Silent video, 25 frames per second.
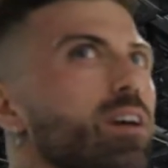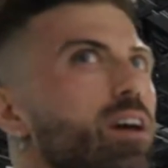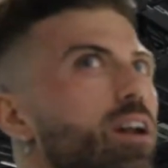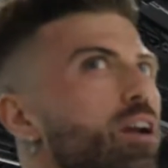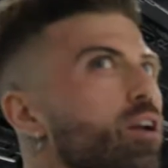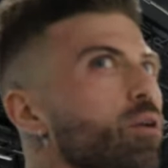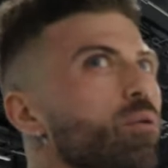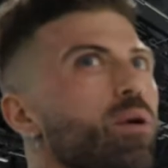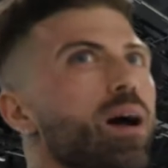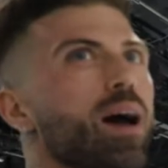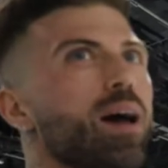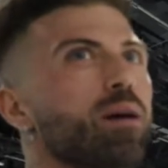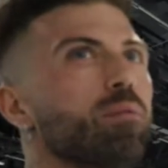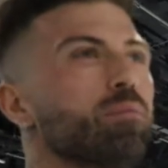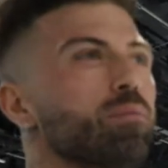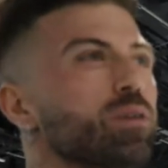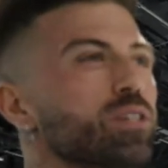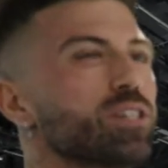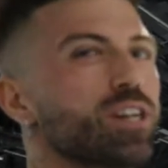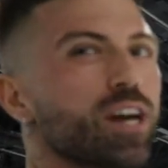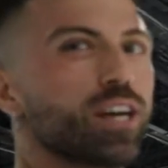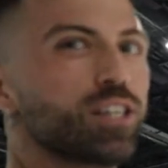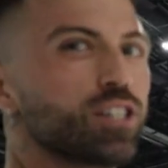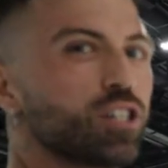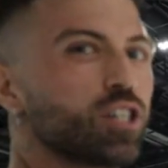I don't know why, but
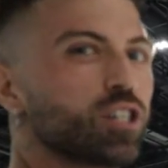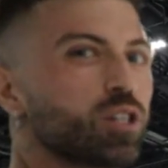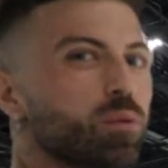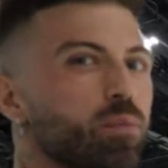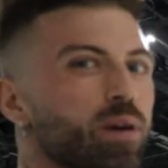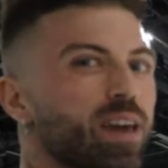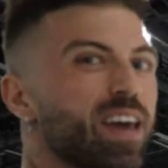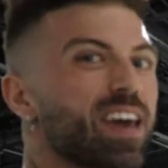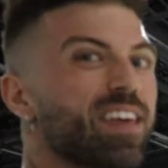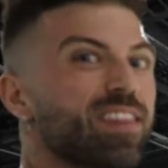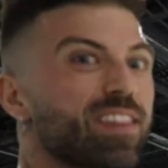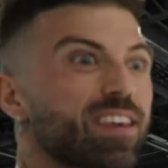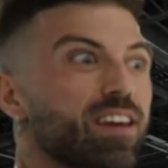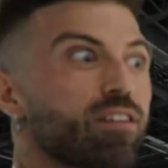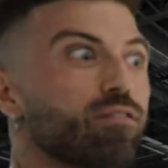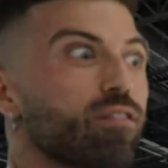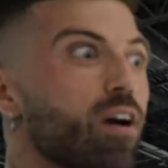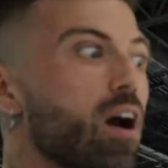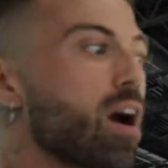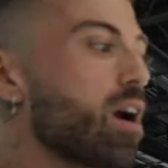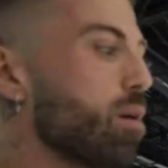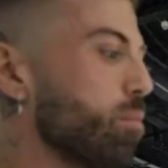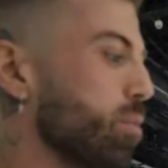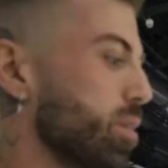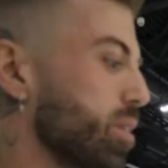it's nice just to be in the
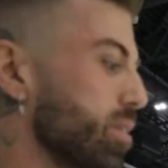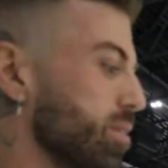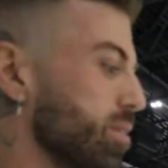environment.